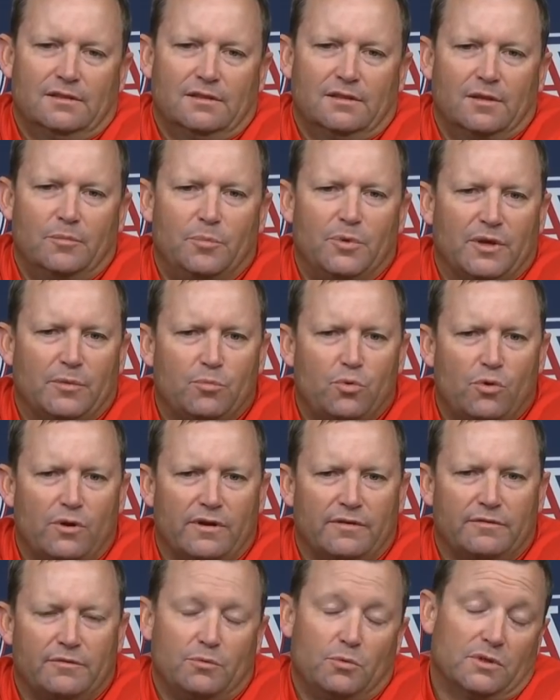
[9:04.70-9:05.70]
a big
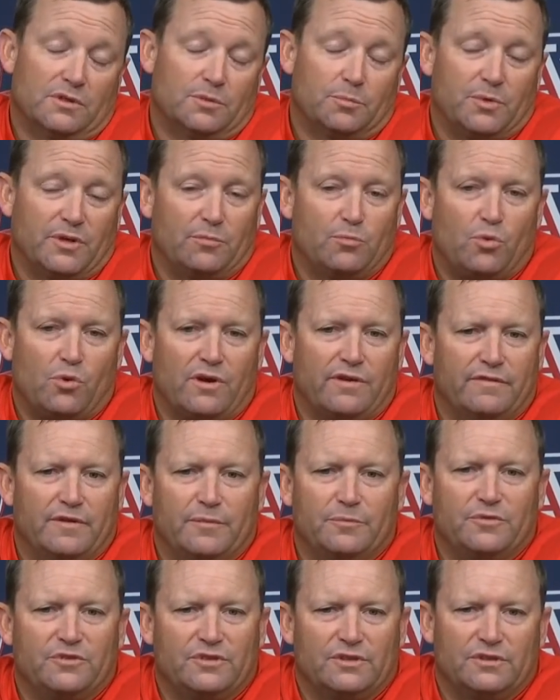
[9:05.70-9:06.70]
point, of, was a big point of
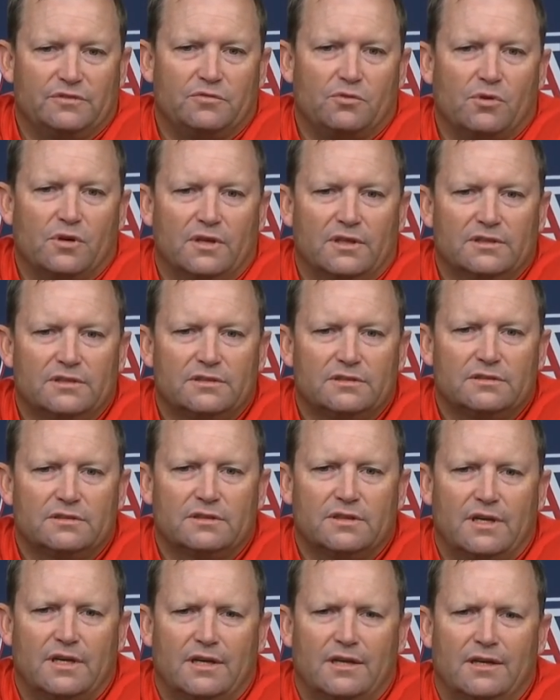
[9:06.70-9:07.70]
emphasis for us.
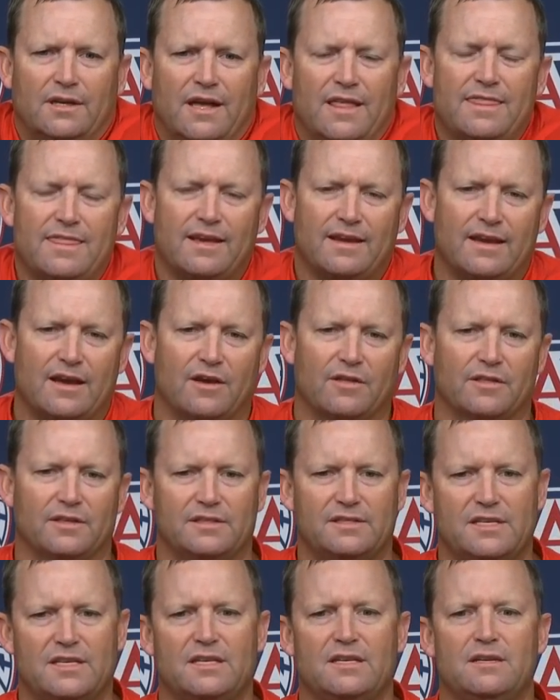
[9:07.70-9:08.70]
Uh, I think how the
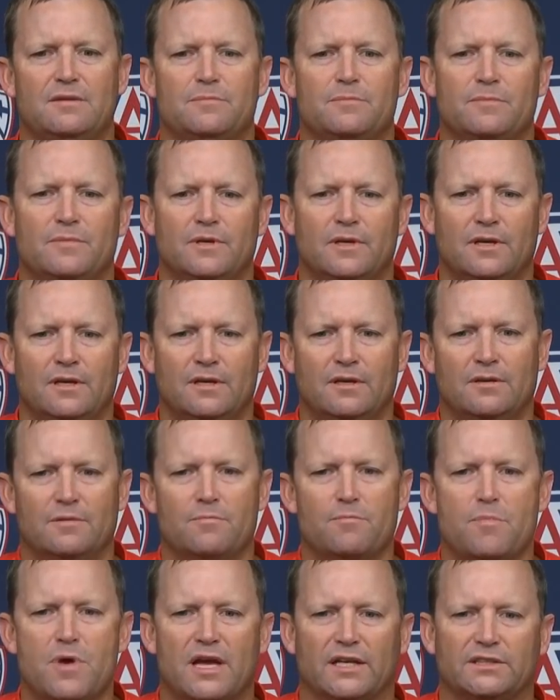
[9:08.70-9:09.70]
team
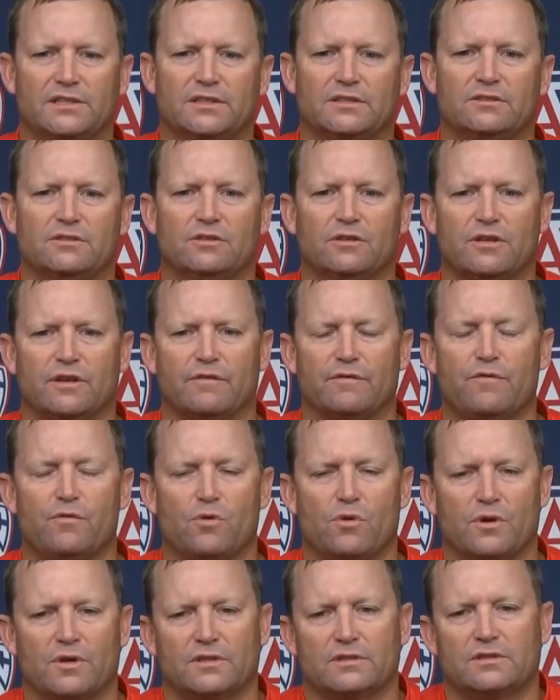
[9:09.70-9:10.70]
meshes looking
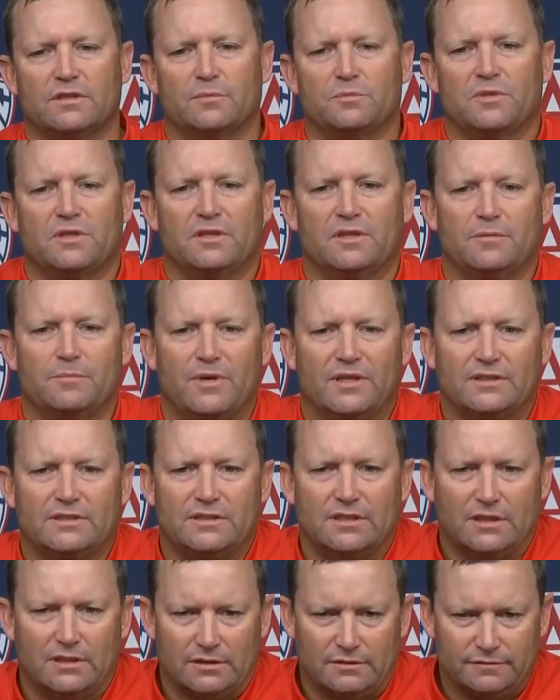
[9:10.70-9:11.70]
forward is something that
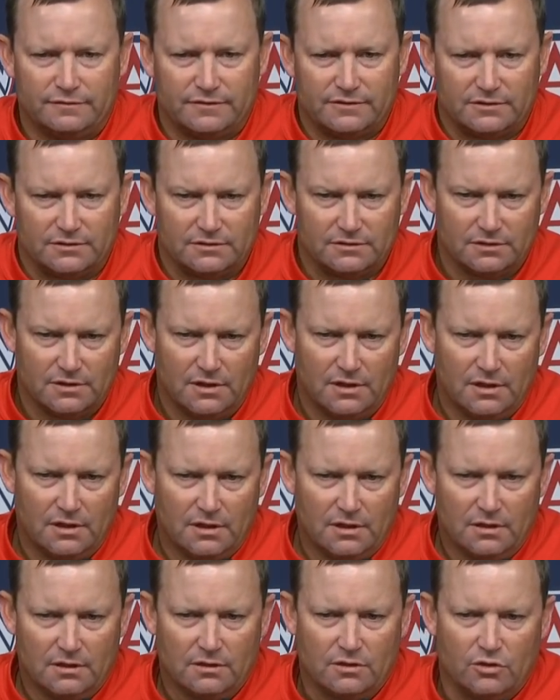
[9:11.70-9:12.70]
myself and
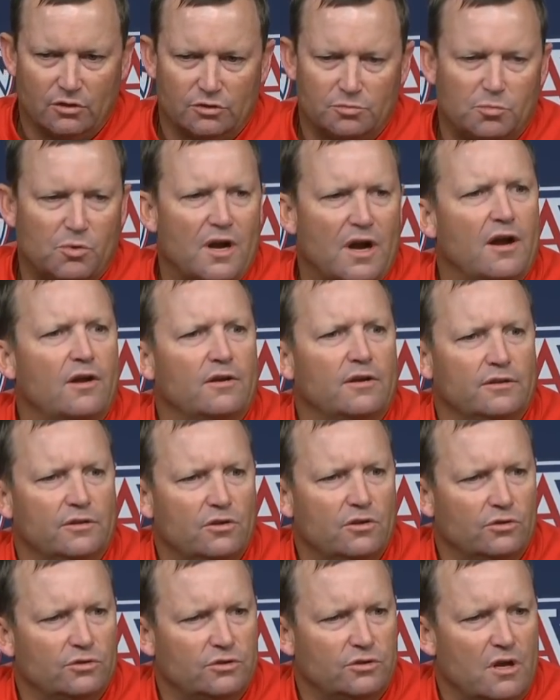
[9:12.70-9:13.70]
Coach Brown and
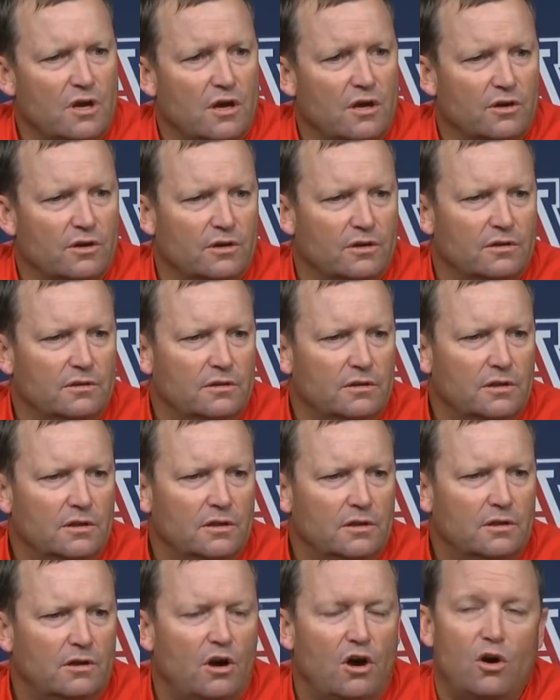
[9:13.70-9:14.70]
Coach Lawn are
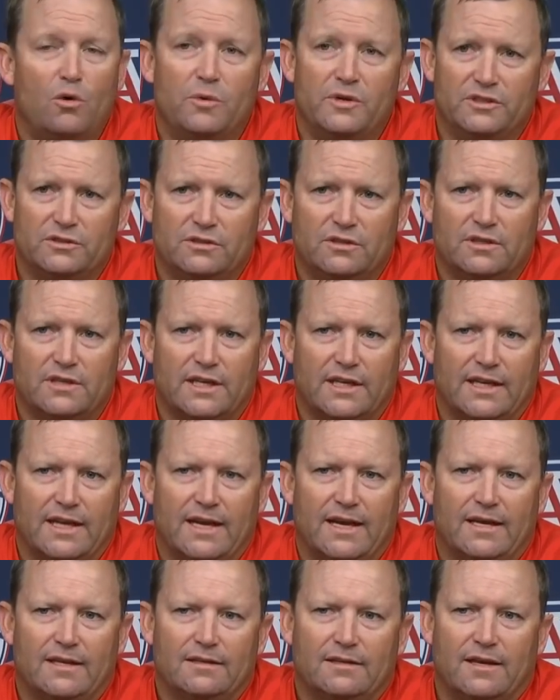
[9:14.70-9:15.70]
always looking
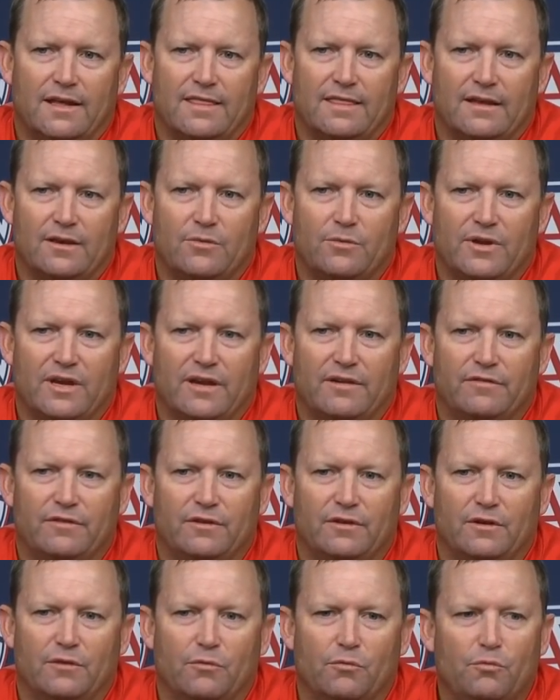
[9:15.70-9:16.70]
at. I think we have
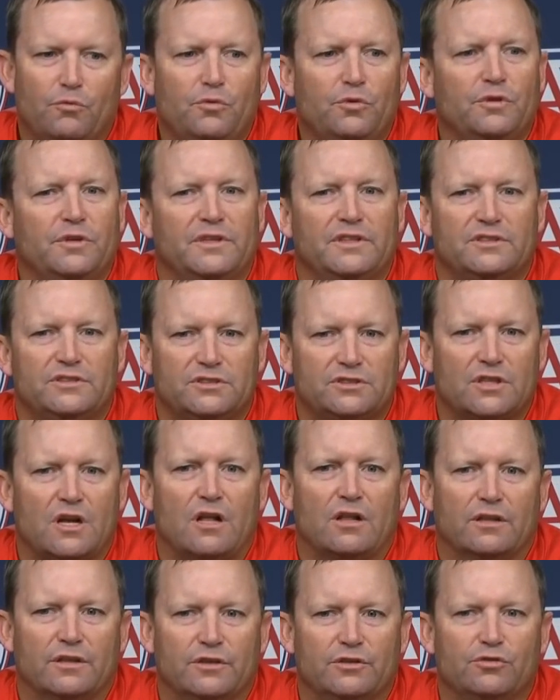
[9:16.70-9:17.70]
a, a really
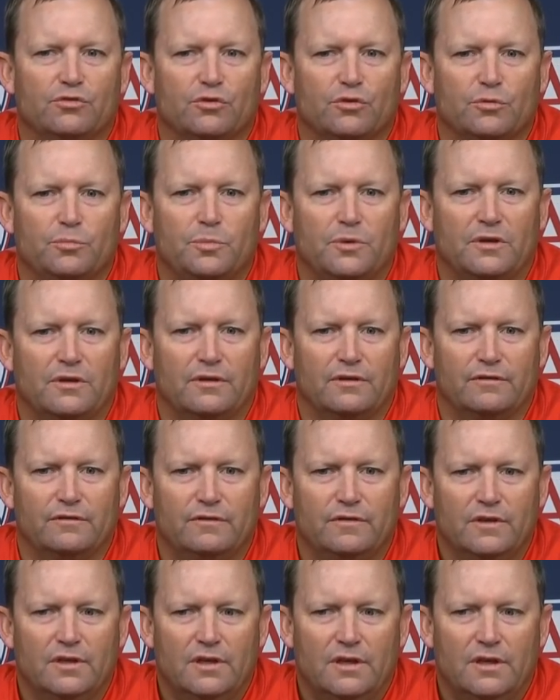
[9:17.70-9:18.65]
solid group of